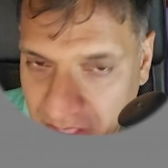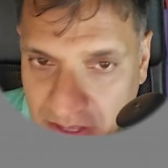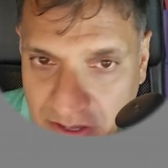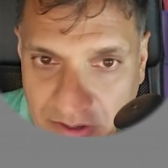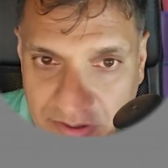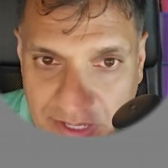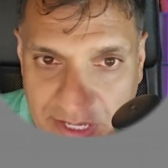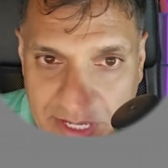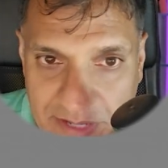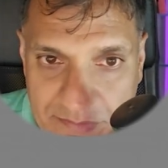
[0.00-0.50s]

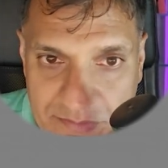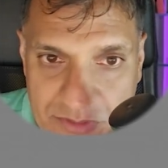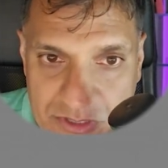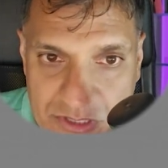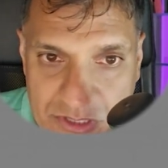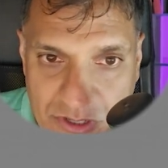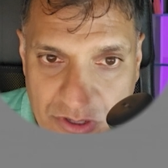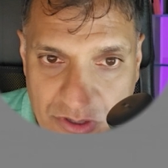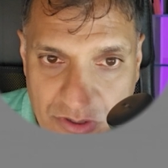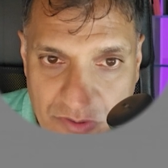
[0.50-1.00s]
Okay,
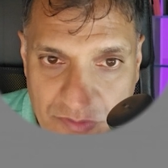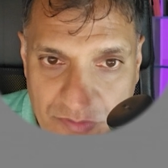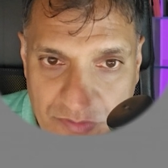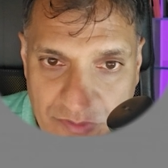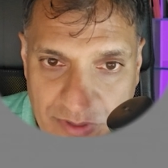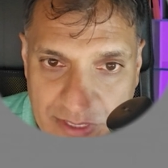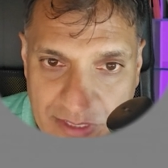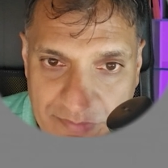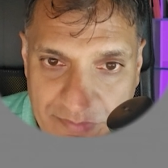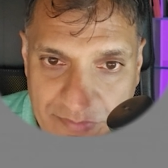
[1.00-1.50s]
so,
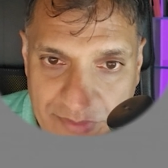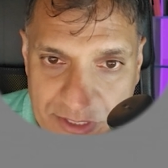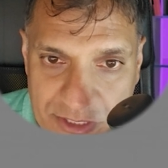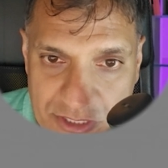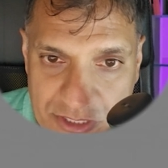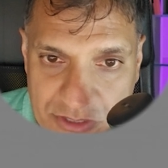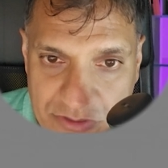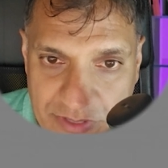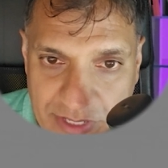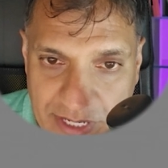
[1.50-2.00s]
well, let's
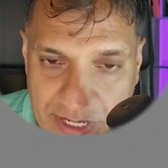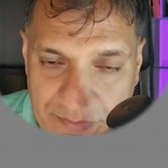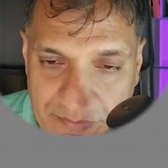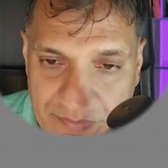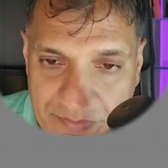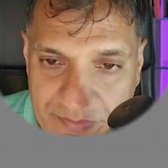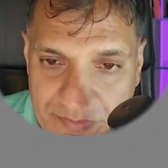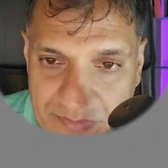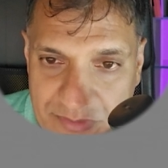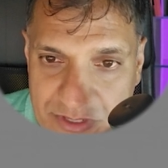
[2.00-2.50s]
do that.
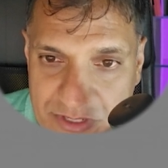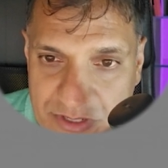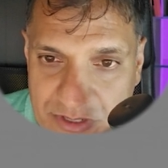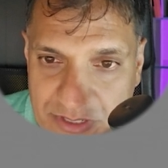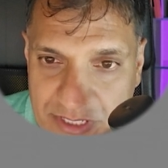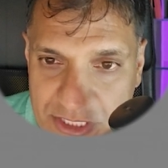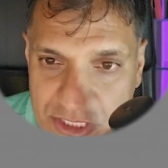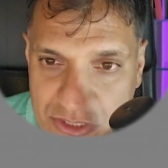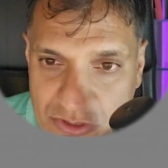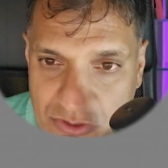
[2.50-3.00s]
So
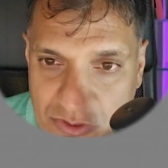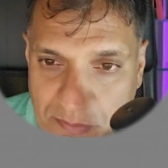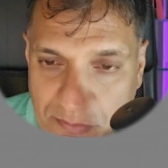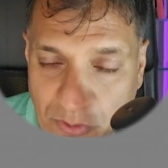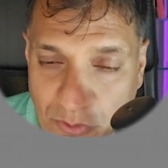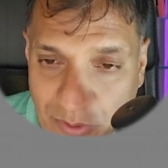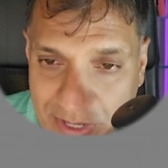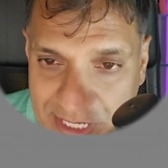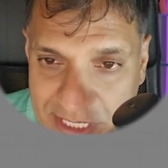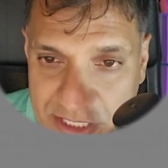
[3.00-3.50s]
let's go to
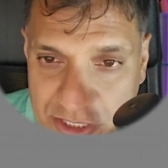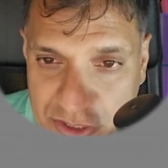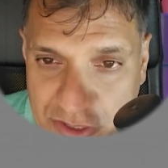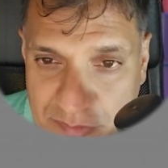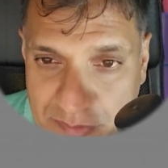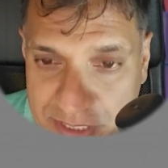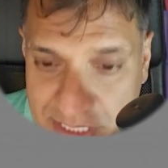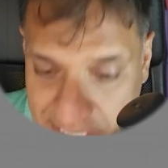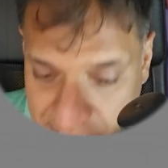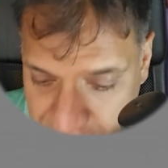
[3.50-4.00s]
point
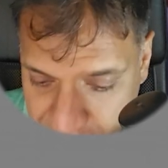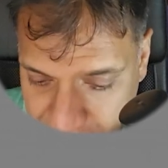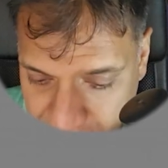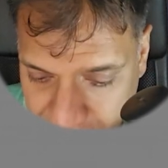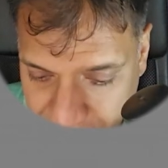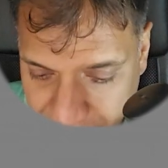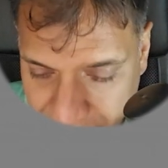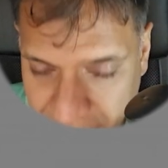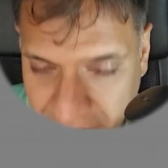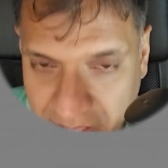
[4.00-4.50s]

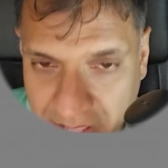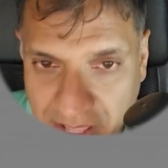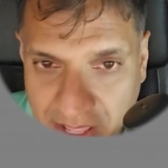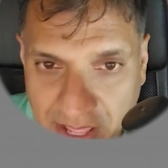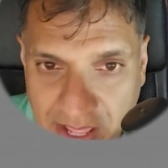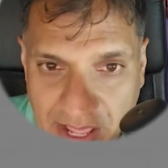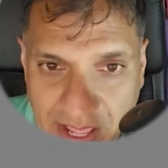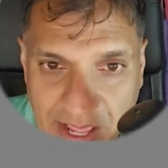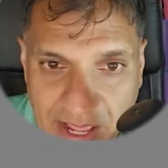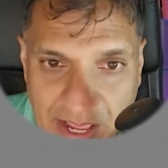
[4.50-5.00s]
interpretation,
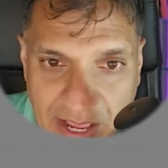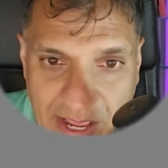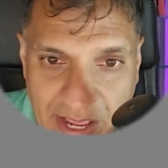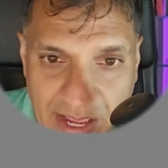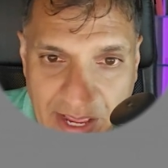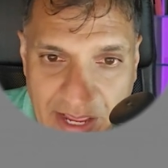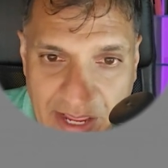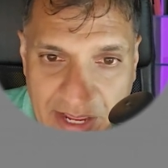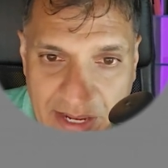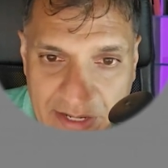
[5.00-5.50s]

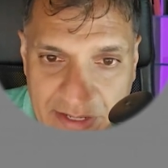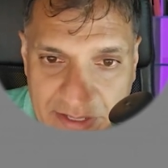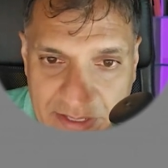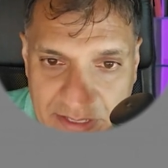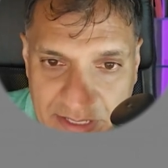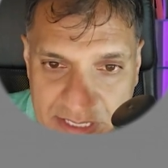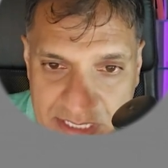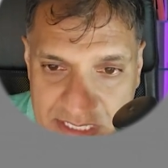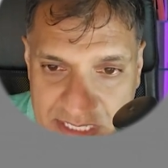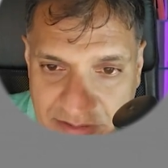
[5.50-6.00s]
and let's